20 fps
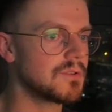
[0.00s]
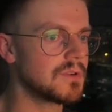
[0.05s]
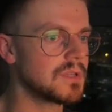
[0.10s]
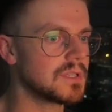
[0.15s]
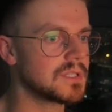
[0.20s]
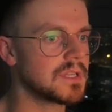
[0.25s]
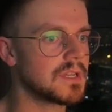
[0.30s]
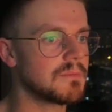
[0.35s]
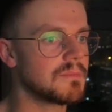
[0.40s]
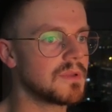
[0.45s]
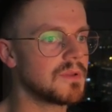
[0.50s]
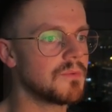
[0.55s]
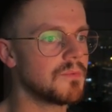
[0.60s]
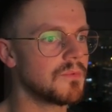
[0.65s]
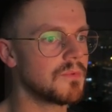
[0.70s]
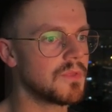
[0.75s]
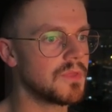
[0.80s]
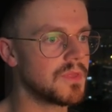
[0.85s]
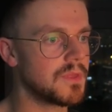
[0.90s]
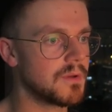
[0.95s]
is going to be
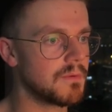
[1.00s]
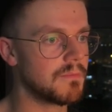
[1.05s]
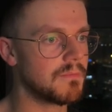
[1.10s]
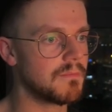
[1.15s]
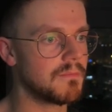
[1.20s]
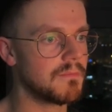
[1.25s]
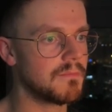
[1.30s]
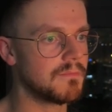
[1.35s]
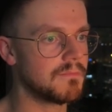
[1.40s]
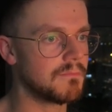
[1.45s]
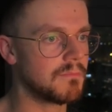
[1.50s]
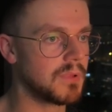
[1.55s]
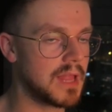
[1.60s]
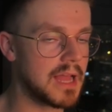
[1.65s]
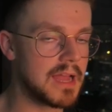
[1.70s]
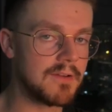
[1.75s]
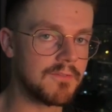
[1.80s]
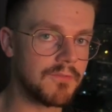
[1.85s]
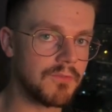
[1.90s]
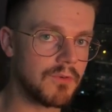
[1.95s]
the
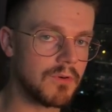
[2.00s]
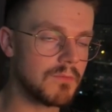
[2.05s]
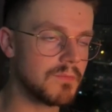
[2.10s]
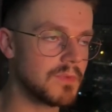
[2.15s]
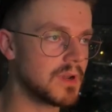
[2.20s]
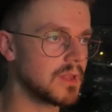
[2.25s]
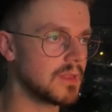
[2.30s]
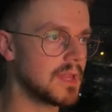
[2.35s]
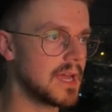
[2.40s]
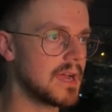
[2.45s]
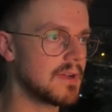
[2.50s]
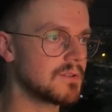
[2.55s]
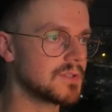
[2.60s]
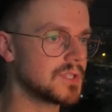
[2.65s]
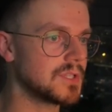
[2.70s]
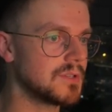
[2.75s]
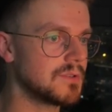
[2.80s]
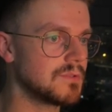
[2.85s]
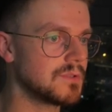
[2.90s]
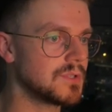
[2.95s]
platform that allows
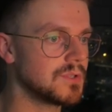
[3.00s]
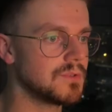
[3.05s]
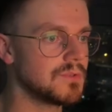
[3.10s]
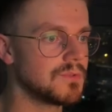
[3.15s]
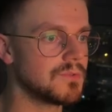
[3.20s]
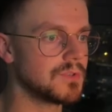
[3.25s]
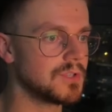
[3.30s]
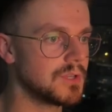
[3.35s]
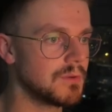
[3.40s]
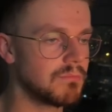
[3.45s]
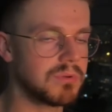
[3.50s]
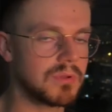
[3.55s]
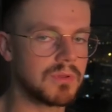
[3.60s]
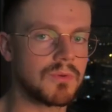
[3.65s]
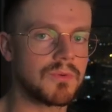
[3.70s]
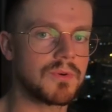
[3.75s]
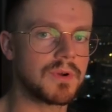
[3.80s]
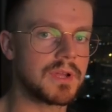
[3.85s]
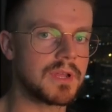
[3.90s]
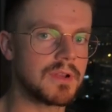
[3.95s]
you to
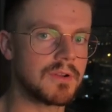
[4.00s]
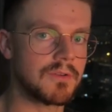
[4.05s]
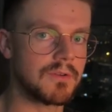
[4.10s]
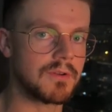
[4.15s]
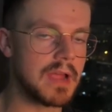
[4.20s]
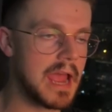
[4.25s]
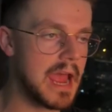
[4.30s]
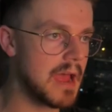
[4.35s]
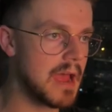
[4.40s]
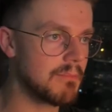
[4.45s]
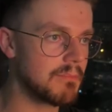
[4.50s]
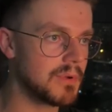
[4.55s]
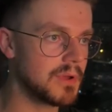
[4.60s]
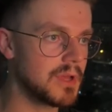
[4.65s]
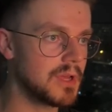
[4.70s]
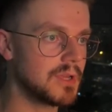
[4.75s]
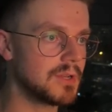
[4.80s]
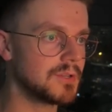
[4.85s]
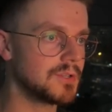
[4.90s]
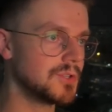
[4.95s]
deploy your app
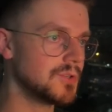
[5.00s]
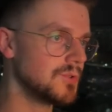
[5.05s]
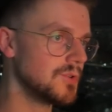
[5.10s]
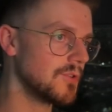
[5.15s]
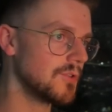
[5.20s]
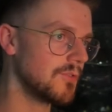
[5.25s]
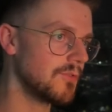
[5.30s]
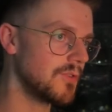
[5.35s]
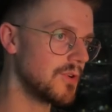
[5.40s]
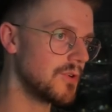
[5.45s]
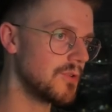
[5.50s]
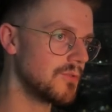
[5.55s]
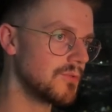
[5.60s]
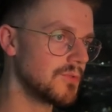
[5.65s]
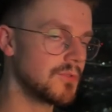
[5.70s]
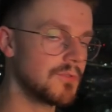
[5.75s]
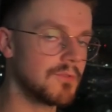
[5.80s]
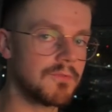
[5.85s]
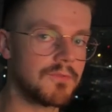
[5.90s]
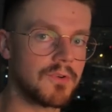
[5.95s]
to your
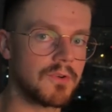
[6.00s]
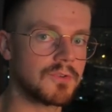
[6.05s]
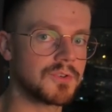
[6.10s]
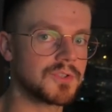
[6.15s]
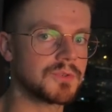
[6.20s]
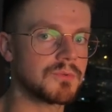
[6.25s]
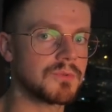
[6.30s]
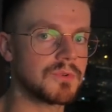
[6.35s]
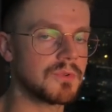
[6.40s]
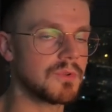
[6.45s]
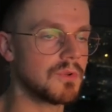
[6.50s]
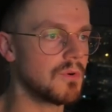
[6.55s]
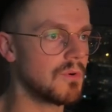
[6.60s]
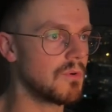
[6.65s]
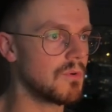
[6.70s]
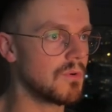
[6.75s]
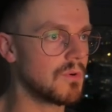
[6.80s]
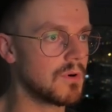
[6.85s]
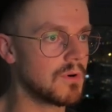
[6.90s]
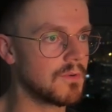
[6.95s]
phone, virtual
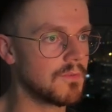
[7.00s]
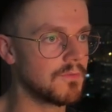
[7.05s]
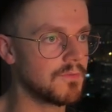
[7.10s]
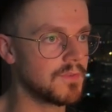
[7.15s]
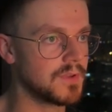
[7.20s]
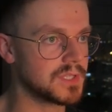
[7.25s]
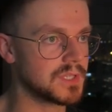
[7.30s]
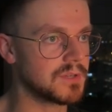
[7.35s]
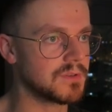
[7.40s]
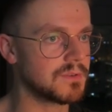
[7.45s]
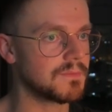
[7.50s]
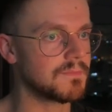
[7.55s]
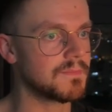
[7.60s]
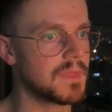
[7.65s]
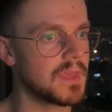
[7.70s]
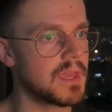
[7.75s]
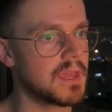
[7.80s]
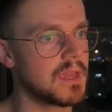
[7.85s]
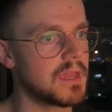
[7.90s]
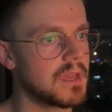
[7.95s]
or physical.
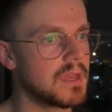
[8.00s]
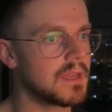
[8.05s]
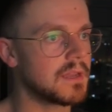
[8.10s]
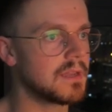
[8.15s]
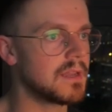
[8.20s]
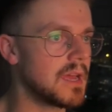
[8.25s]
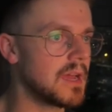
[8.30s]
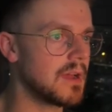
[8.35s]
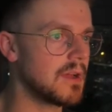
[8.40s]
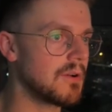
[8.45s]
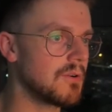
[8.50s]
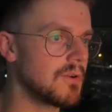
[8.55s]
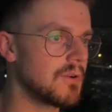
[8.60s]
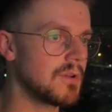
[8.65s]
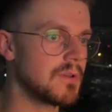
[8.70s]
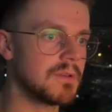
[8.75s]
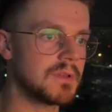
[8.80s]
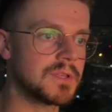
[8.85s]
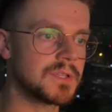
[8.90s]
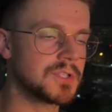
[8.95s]
Now,
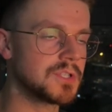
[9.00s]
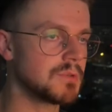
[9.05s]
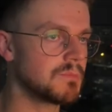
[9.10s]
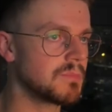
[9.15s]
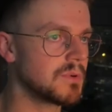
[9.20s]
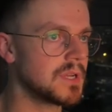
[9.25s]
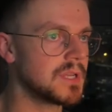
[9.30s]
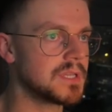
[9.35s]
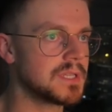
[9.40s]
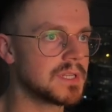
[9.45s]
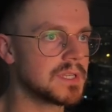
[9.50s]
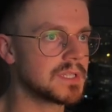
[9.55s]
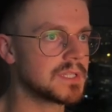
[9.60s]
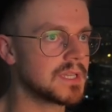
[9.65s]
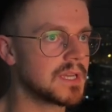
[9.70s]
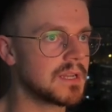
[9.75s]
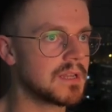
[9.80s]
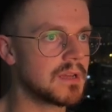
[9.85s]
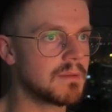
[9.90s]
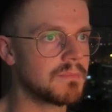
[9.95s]
super easy to
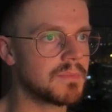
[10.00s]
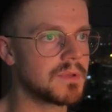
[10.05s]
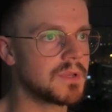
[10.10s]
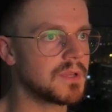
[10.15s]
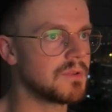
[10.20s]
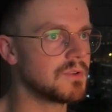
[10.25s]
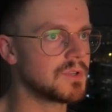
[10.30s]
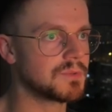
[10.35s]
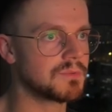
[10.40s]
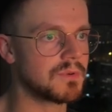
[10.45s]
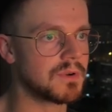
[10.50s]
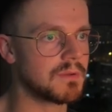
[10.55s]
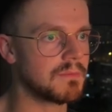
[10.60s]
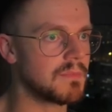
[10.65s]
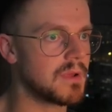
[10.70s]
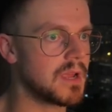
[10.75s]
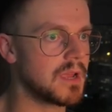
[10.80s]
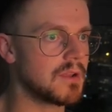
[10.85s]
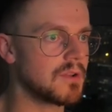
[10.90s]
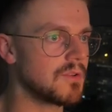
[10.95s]
set up. You just want to
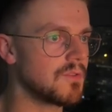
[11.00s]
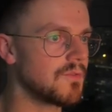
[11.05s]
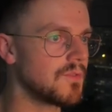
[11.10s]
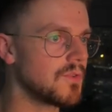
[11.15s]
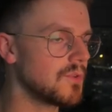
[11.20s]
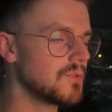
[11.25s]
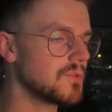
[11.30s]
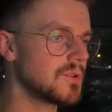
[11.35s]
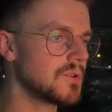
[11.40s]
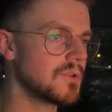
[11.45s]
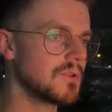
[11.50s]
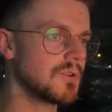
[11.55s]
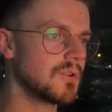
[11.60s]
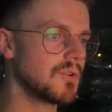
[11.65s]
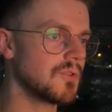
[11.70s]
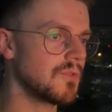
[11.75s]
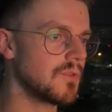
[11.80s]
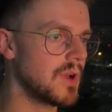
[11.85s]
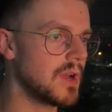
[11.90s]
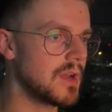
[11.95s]
make a new folder,
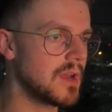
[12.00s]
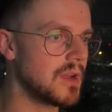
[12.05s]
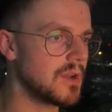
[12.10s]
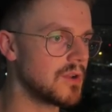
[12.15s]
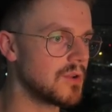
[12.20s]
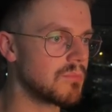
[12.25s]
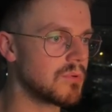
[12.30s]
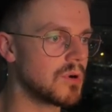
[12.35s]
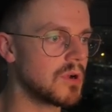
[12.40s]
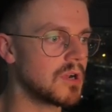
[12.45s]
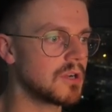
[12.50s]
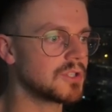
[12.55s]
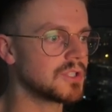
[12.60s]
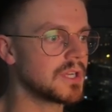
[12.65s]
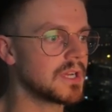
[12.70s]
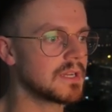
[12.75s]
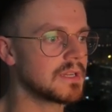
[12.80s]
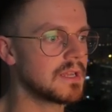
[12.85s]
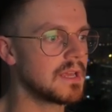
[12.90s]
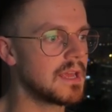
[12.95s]
create a new
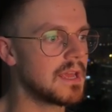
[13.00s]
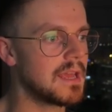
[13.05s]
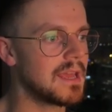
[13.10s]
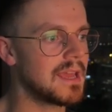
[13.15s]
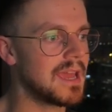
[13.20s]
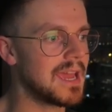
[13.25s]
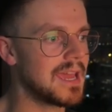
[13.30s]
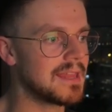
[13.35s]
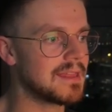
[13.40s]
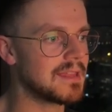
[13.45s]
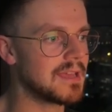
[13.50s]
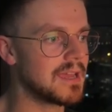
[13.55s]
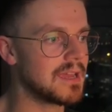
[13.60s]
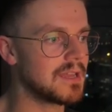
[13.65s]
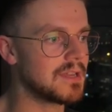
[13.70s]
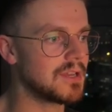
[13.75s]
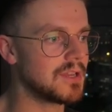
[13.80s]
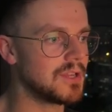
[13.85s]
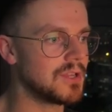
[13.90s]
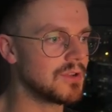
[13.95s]
project, and
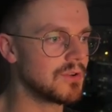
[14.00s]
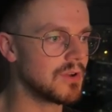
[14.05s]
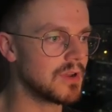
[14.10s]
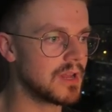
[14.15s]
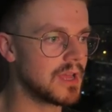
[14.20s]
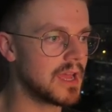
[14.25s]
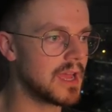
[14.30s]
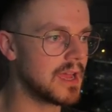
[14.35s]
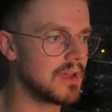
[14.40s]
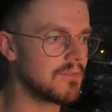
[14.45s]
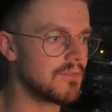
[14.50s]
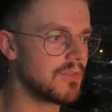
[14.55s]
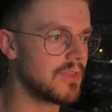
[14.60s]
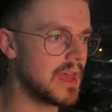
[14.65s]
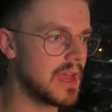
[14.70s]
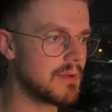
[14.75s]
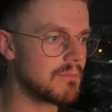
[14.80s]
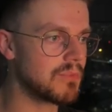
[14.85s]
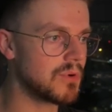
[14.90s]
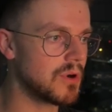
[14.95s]
then you're going to have
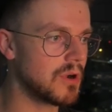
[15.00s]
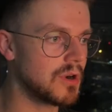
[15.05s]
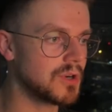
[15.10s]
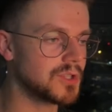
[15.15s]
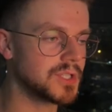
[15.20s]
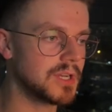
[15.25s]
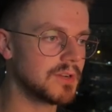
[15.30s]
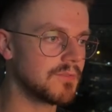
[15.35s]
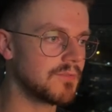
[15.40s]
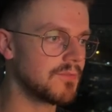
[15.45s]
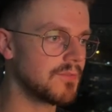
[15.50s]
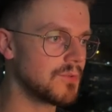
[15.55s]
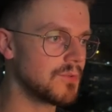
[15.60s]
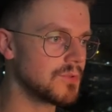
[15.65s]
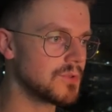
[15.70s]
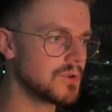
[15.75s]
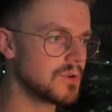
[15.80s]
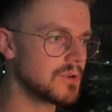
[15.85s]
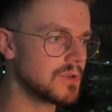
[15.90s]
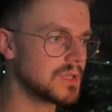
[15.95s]
that project
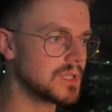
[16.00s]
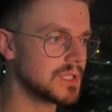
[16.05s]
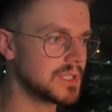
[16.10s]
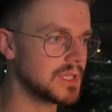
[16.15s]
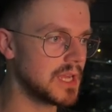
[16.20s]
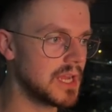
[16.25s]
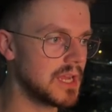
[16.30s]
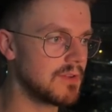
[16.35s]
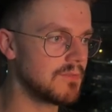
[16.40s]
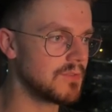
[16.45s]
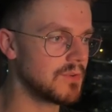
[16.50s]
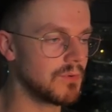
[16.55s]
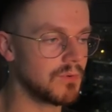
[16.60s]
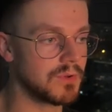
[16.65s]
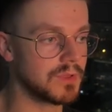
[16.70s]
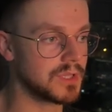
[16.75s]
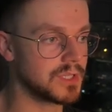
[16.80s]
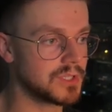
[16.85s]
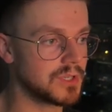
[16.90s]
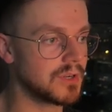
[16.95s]
folder saved, or
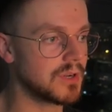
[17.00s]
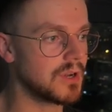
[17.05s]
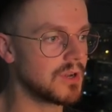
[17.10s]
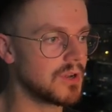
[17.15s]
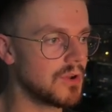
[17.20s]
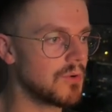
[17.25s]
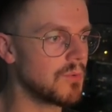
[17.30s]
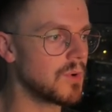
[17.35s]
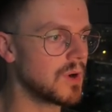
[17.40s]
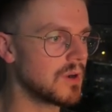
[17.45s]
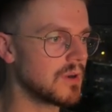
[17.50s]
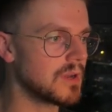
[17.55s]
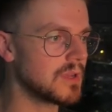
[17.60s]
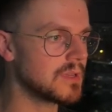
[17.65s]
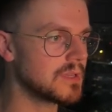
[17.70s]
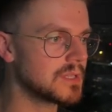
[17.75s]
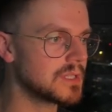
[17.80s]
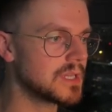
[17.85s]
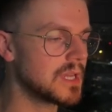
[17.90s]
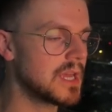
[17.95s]
at least you're going to know where it
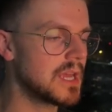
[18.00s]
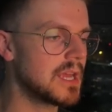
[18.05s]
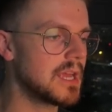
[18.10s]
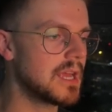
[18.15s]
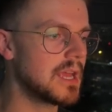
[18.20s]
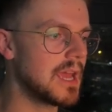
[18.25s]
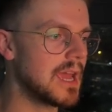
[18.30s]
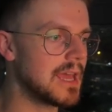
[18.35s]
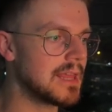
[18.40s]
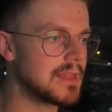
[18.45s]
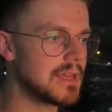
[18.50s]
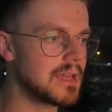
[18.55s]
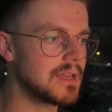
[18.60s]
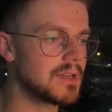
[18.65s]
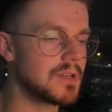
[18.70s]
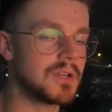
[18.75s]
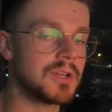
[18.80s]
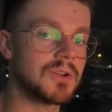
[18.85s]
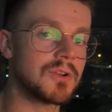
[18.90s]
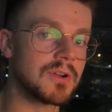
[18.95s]
is. And
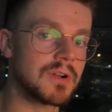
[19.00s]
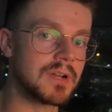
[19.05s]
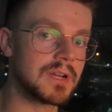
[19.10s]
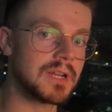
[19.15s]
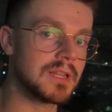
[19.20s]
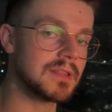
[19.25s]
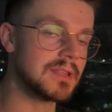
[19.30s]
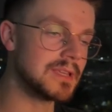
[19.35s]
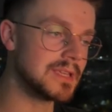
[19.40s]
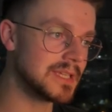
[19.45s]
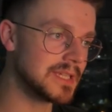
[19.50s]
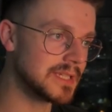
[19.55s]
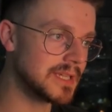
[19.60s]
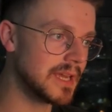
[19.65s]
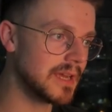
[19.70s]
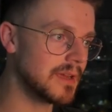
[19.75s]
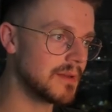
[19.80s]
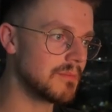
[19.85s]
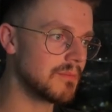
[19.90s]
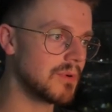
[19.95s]
then you're going to need the
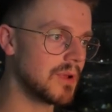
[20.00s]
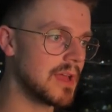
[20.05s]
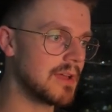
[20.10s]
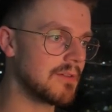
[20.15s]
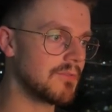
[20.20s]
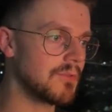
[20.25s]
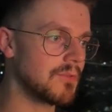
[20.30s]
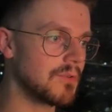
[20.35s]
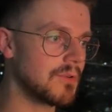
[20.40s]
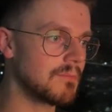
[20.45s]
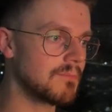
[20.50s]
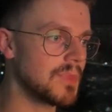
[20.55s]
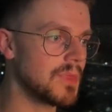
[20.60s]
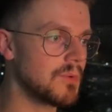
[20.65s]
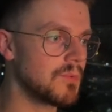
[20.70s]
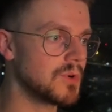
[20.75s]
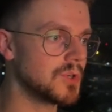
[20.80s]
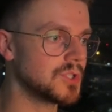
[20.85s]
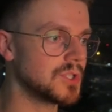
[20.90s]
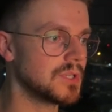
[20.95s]
second platform,
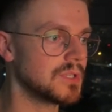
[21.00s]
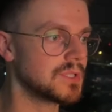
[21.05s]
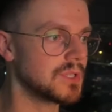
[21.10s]
which is